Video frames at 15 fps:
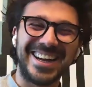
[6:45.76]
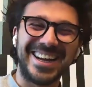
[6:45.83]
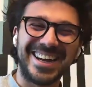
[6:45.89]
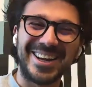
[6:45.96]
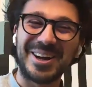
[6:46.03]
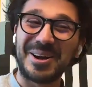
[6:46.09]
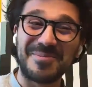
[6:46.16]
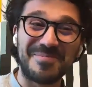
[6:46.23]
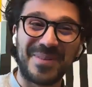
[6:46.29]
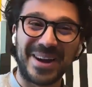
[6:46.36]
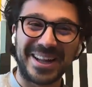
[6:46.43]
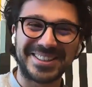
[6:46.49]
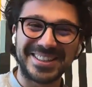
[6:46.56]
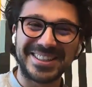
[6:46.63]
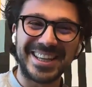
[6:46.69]

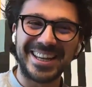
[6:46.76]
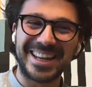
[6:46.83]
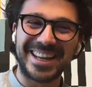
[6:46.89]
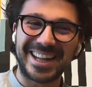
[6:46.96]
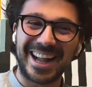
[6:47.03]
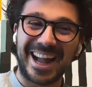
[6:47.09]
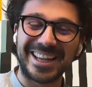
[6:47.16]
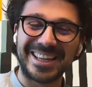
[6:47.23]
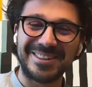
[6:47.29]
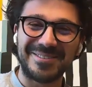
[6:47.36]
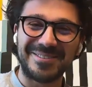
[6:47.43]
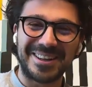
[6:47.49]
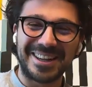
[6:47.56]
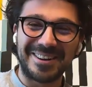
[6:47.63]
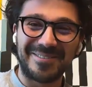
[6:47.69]
But yeah, like
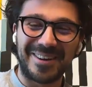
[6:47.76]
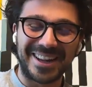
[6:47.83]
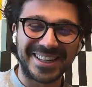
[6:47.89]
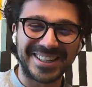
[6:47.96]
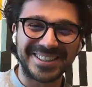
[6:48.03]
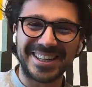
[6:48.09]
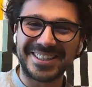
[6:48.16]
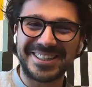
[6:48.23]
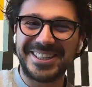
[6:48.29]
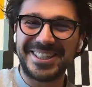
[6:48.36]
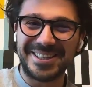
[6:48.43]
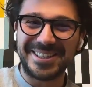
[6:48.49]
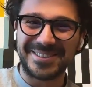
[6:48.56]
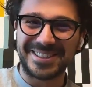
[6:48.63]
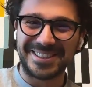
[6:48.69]
I was
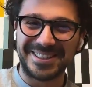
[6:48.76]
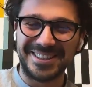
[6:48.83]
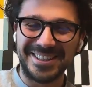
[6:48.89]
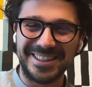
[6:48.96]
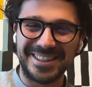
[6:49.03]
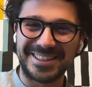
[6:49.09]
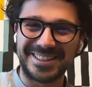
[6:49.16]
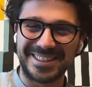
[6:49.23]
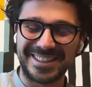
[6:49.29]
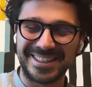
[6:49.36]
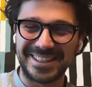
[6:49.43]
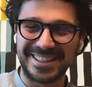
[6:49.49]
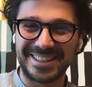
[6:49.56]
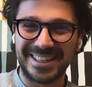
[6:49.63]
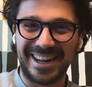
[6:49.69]
not given
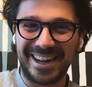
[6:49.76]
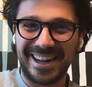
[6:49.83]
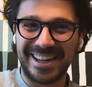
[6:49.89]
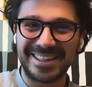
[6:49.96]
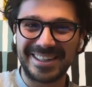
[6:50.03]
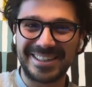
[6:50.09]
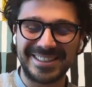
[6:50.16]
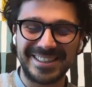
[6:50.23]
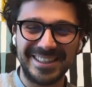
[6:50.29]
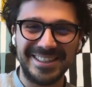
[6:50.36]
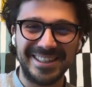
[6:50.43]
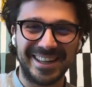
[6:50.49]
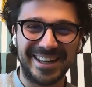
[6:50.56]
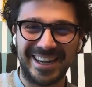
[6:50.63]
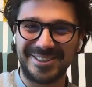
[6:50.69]
the
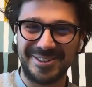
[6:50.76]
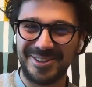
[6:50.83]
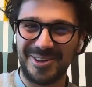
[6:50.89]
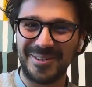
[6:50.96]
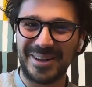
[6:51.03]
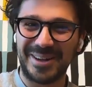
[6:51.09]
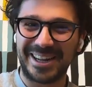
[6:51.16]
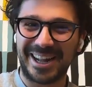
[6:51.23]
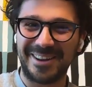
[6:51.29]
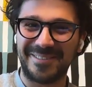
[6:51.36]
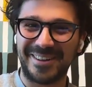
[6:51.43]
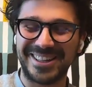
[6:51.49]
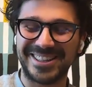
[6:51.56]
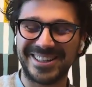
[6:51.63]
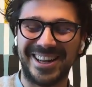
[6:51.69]
green light,
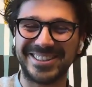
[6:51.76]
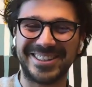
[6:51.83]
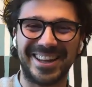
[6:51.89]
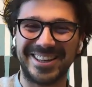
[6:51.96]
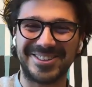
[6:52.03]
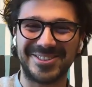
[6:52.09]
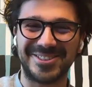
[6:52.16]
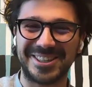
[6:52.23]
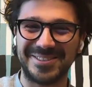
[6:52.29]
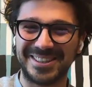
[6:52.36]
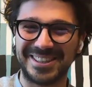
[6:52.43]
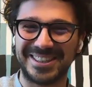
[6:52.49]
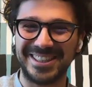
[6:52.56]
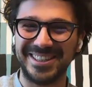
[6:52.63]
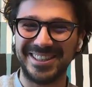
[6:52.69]
like I was not actually
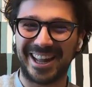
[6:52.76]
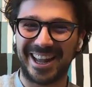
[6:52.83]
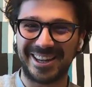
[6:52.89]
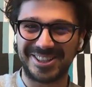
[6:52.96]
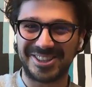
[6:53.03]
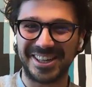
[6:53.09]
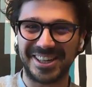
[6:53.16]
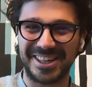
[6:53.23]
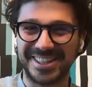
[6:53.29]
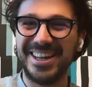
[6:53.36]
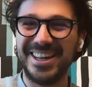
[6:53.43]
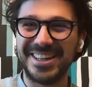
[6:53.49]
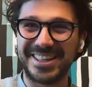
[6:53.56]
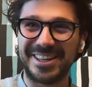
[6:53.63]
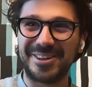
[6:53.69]
given green light. I
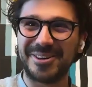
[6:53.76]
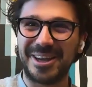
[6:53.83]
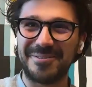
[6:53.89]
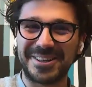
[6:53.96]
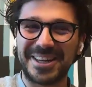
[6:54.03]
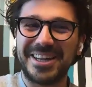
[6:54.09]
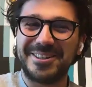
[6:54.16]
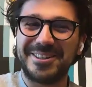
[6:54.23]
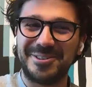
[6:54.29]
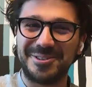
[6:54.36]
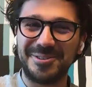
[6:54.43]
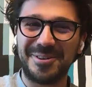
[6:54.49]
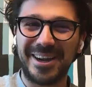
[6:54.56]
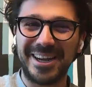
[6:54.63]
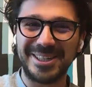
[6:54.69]
just said, okay, what are
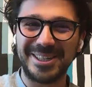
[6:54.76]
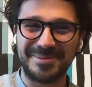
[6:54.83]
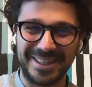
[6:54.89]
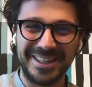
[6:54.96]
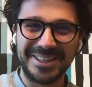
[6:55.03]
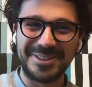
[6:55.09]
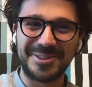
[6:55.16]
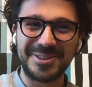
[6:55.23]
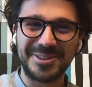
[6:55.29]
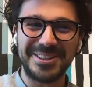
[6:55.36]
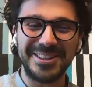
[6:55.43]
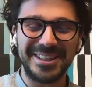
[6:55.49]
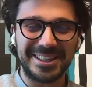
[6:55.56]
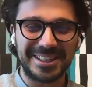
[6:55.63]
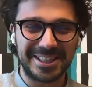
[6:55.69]
they going to do? Fire me.
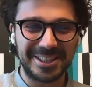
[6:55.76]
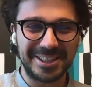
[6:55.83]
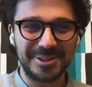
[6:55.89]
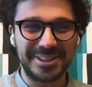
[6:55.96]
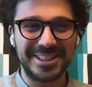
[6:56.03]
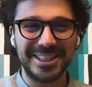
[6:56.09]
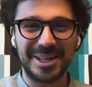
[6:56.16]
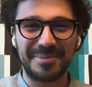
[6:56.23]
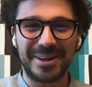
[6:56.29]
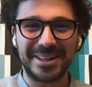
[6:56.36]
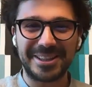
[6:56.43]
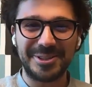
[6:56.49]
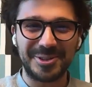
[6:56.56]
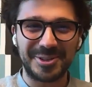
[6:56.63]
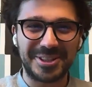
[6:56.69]
The good thing
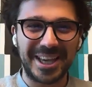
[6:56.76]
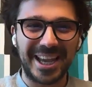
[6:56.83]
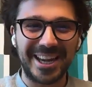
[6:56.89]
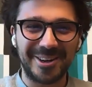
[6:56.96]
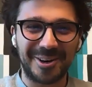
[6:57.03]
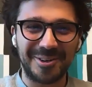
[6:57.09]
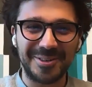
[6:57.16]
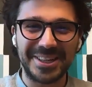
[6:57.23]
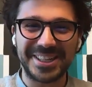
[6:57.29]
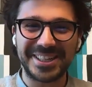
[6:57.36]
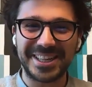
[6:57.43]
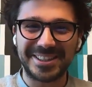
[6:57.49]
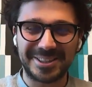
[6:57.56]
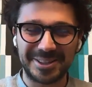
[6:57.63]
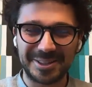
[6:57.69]
about the UK law
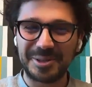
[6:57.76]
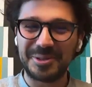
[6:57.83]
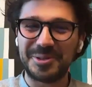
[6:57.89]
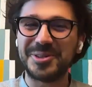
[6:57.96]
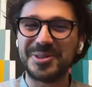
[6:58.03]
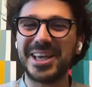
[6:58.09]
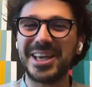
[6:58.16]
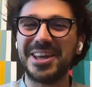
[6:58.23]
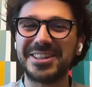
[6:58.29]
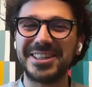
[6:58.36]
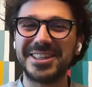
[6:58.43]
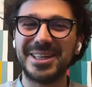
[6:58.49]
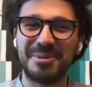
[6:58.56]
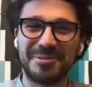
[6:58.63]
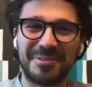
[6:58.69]
is that you
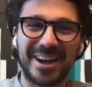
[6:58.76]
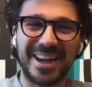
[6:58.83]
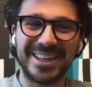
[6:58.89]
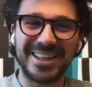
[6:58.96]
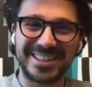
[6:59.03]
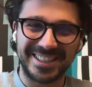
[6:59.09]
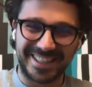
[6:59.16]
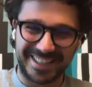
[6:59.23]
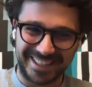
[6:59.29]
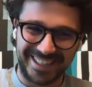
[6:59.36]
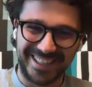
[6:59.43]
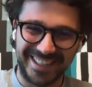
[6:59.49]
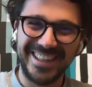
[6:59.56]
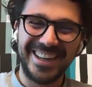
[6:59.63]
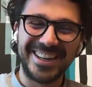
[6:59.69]
cannot really be fired
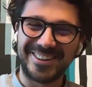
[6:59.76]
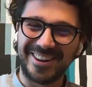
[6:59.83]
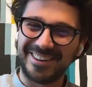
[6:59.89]
easily.